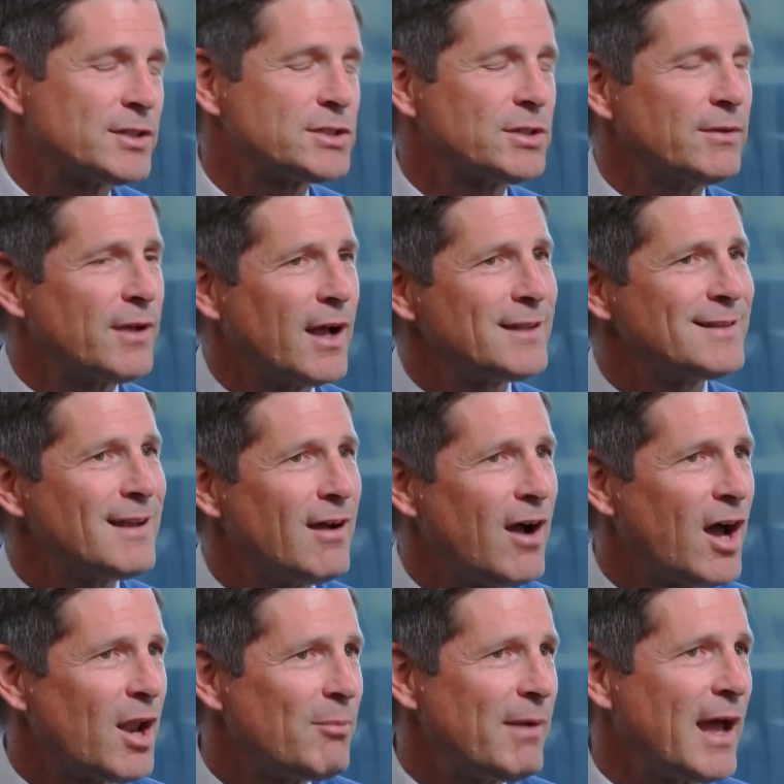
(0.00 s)
So not
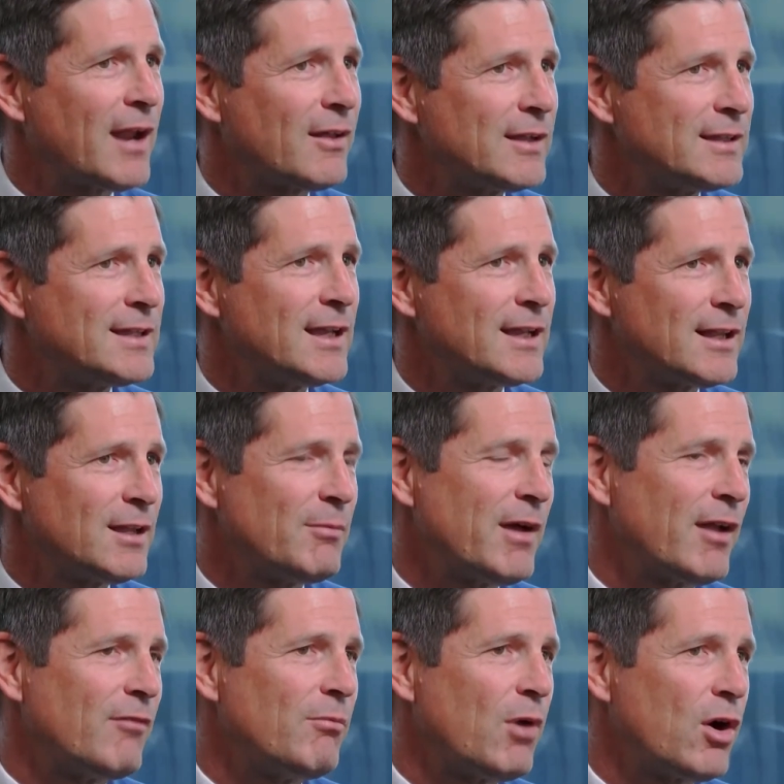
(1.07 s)
automatically taking them out
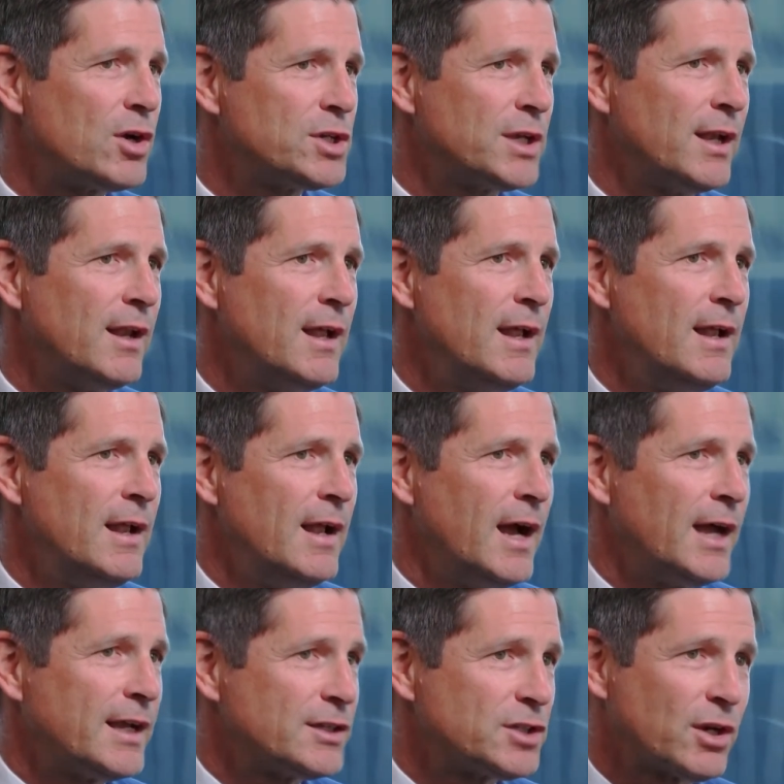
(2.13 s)
of margin, I
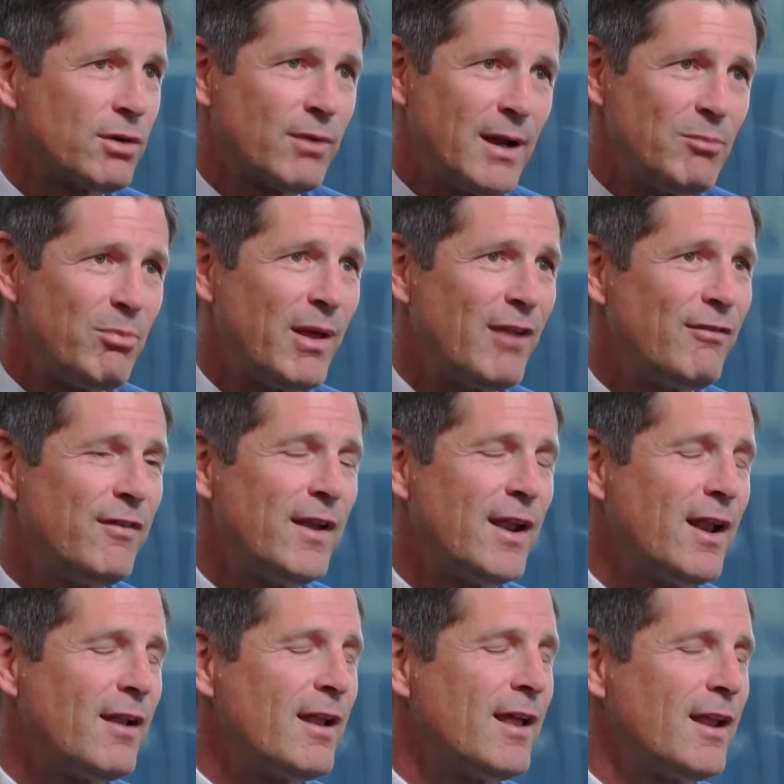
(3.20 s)
think, is a great benefit and
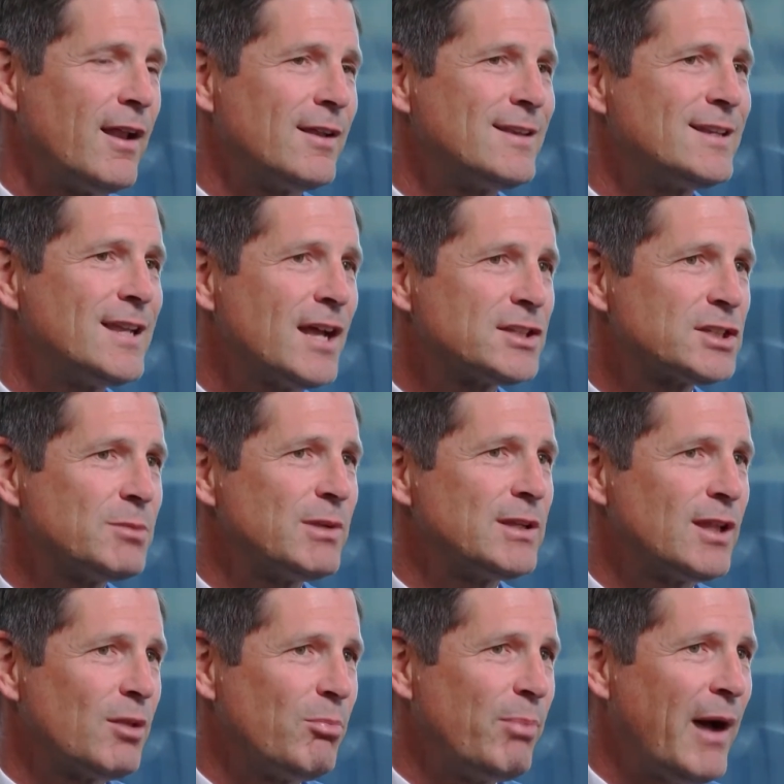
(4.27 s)
a testament to
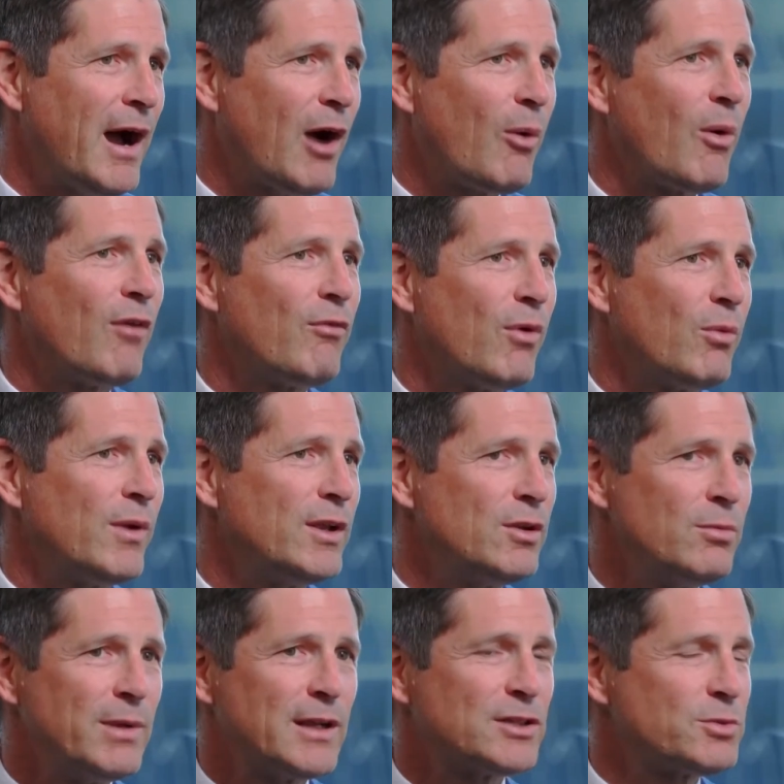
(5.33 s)
the power of what we do,
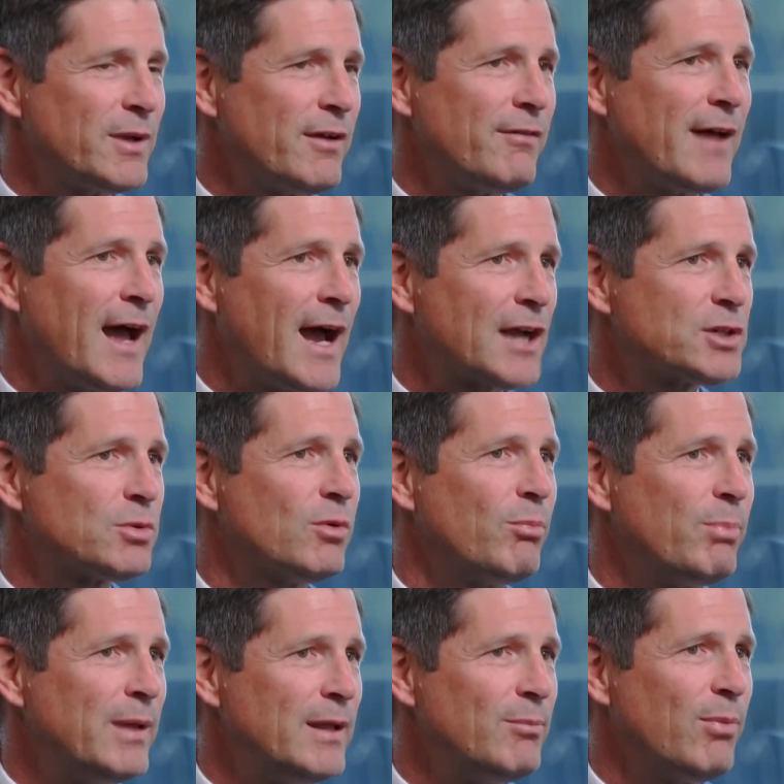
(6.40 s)
because we have actual
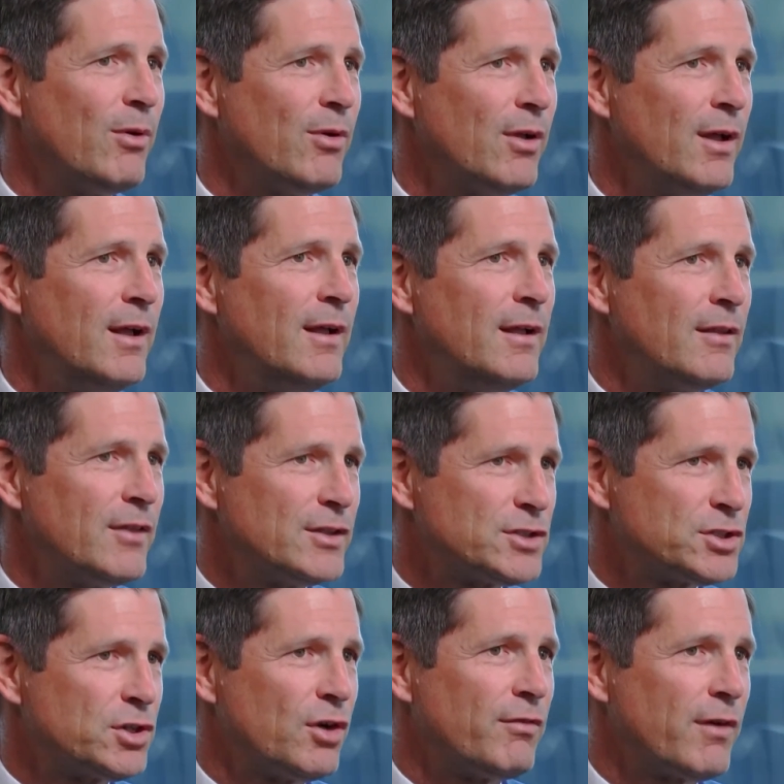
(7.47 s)
people that
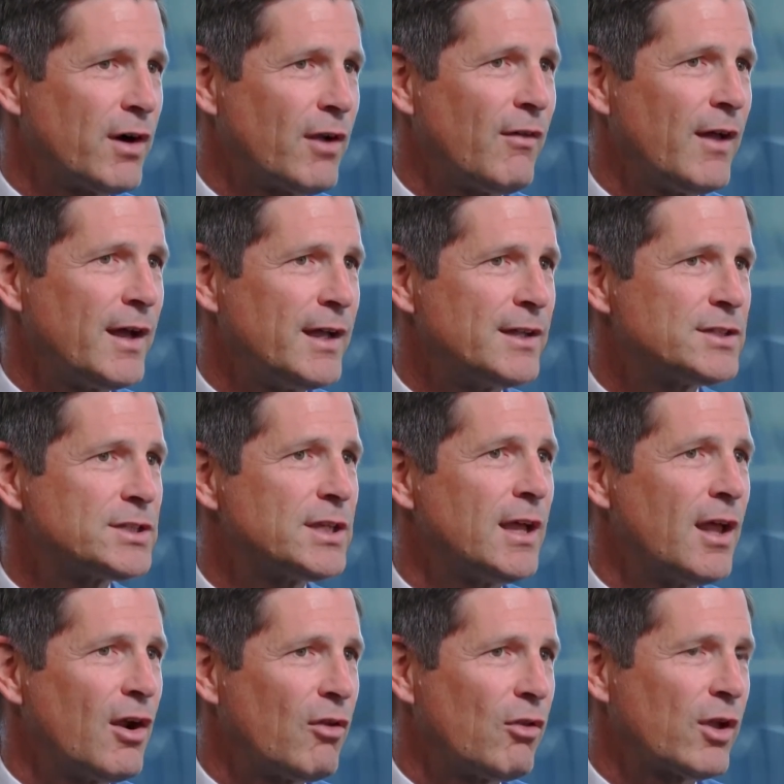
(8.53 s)
serve our clients
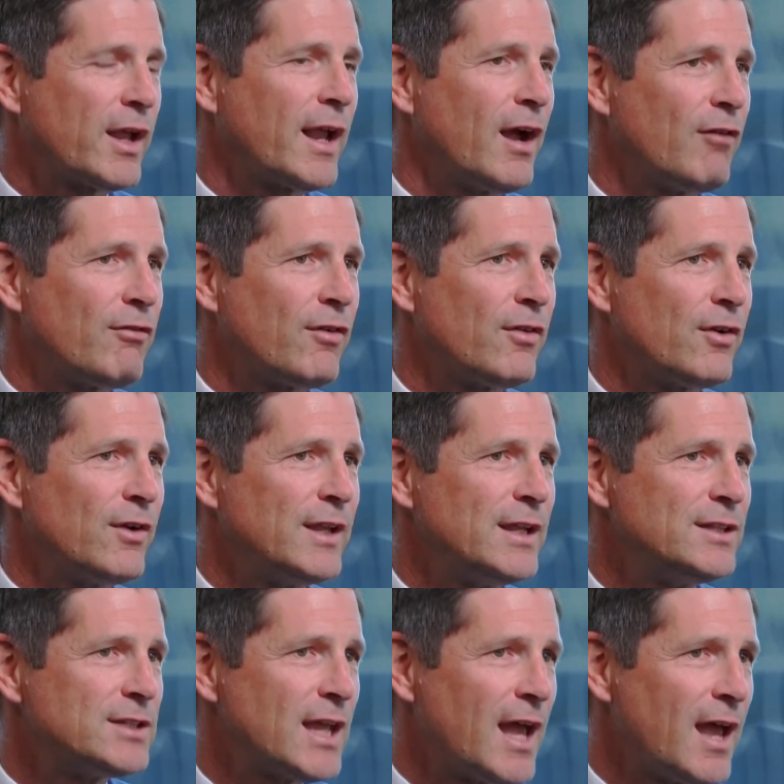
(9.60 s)
and are looking out for their
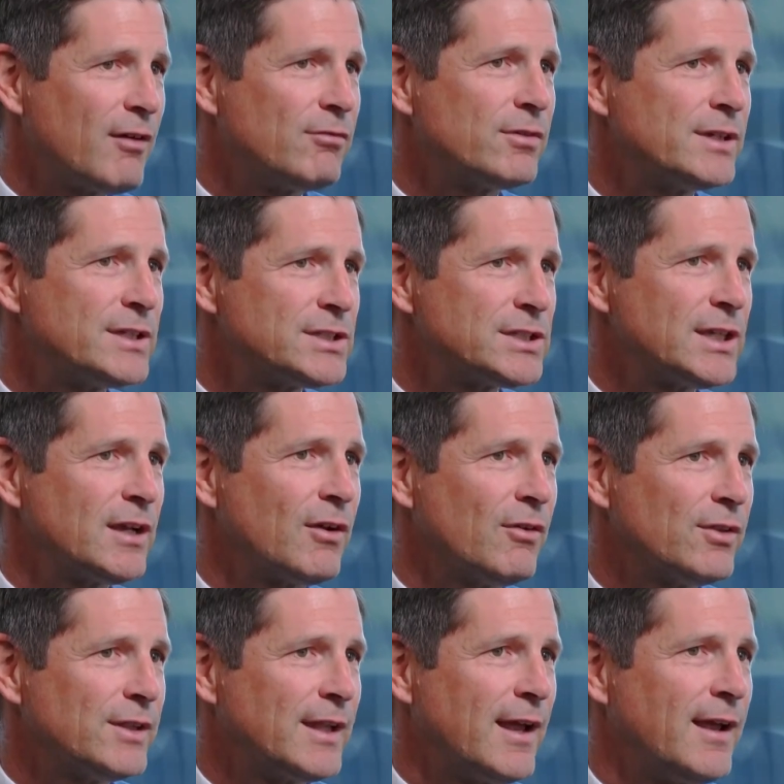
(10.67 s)
needs every single
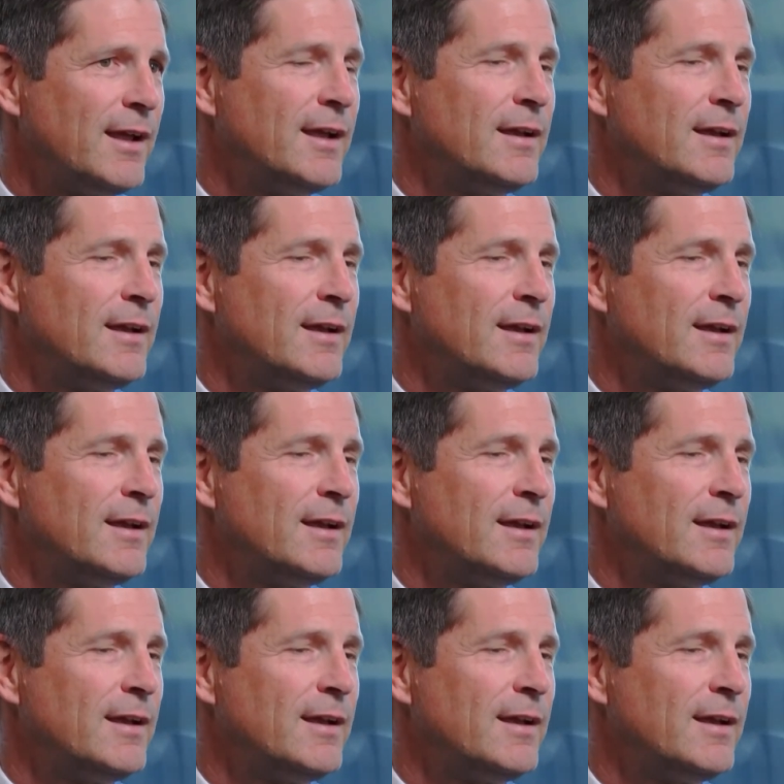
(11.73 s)
day.